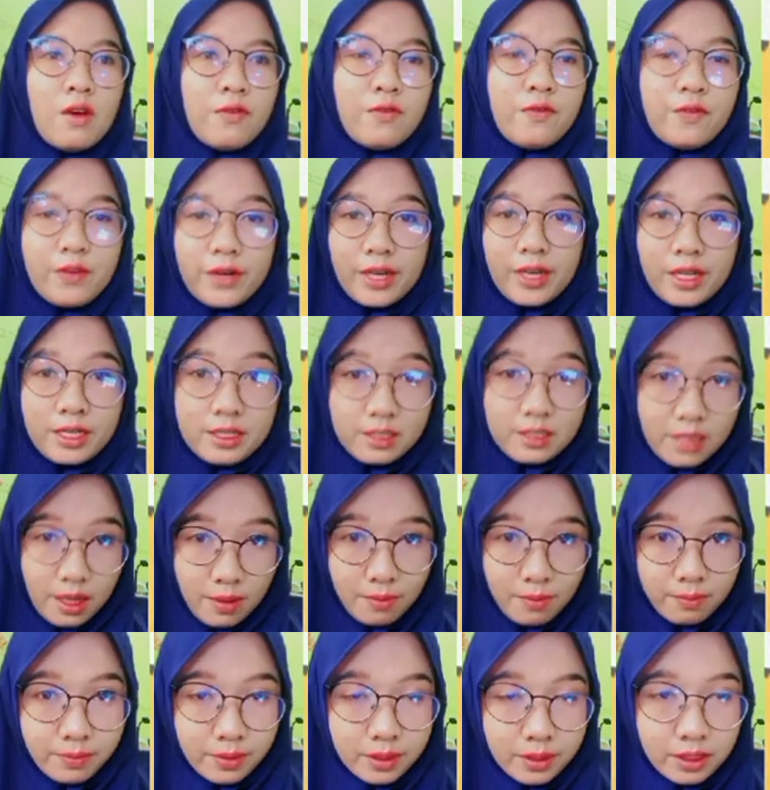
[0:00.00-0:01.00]
For
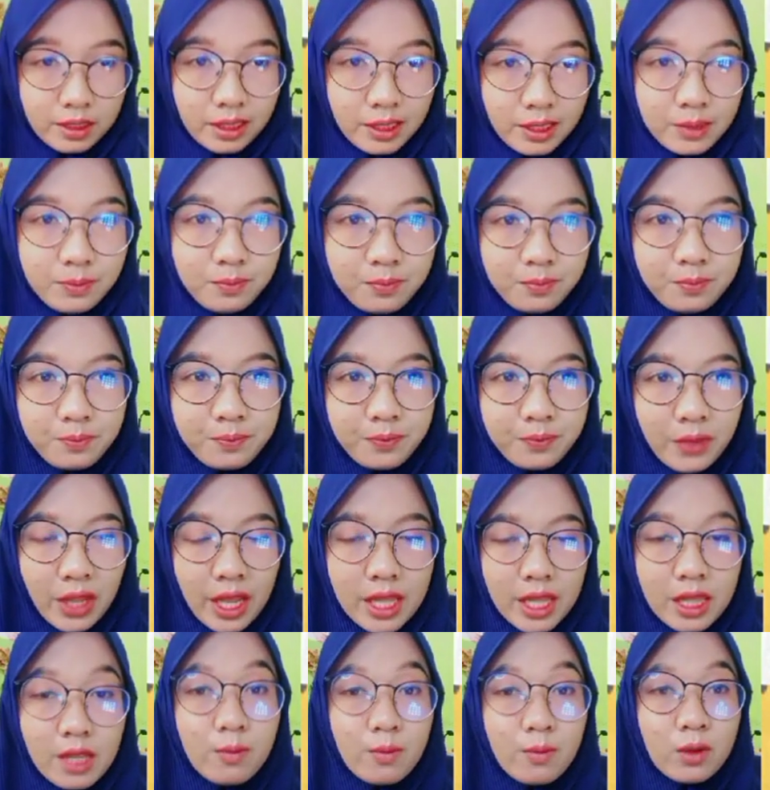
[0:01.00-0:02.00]
example,
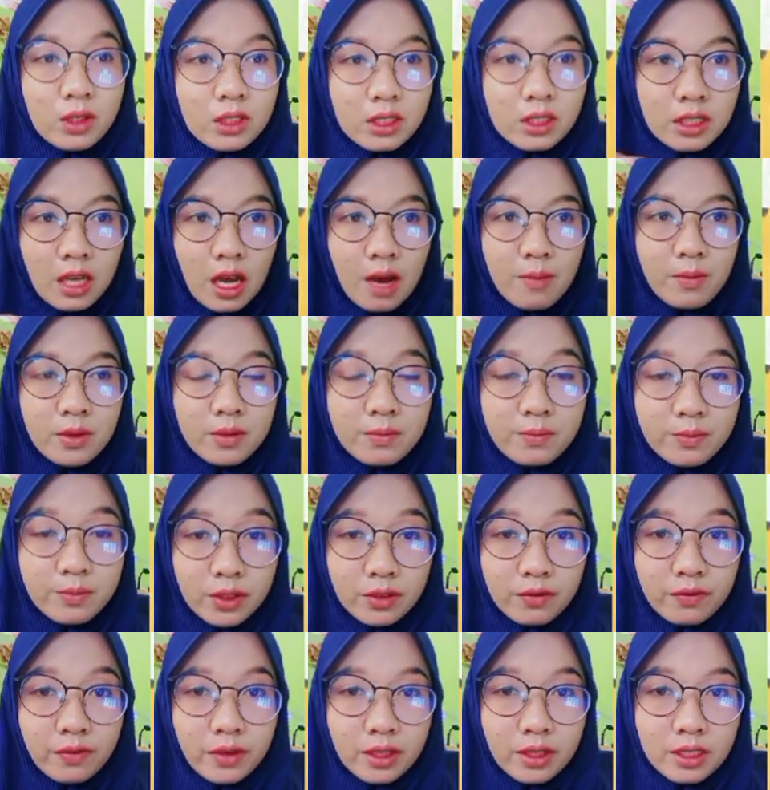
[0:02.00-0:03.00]
the most common
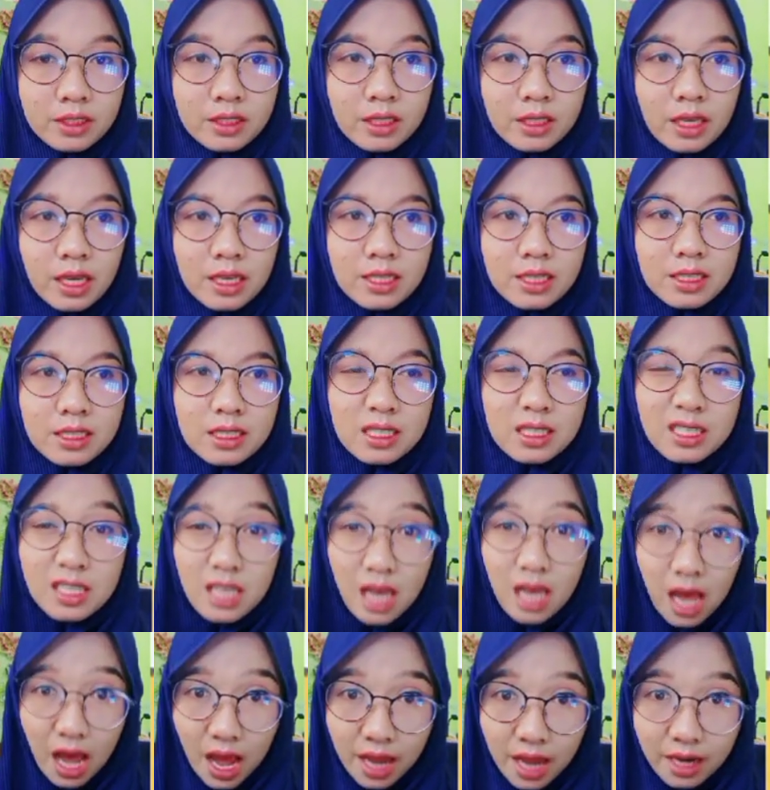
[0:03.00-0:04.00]
prefix is
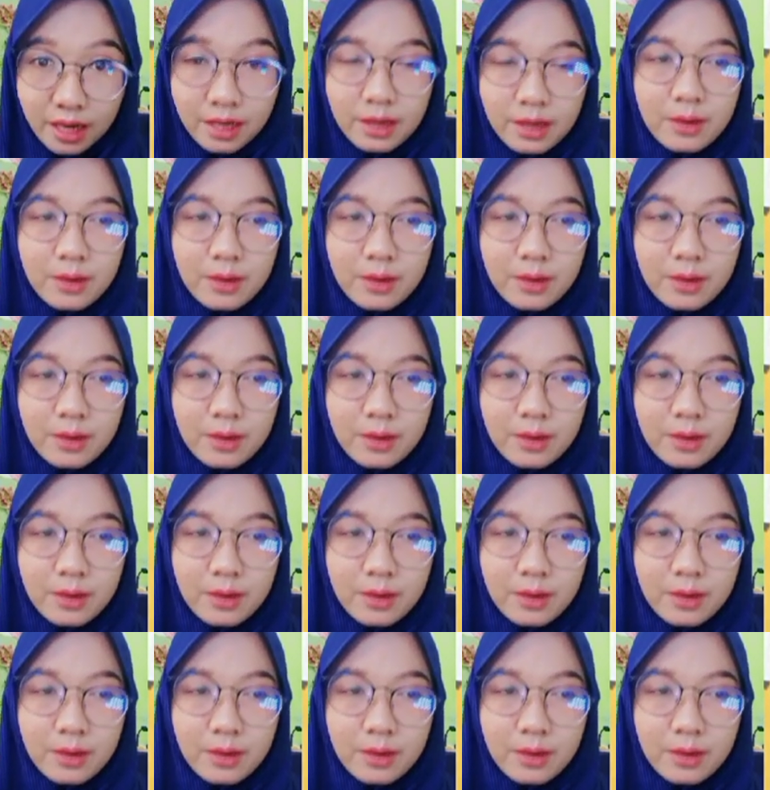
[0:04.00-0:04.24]
an,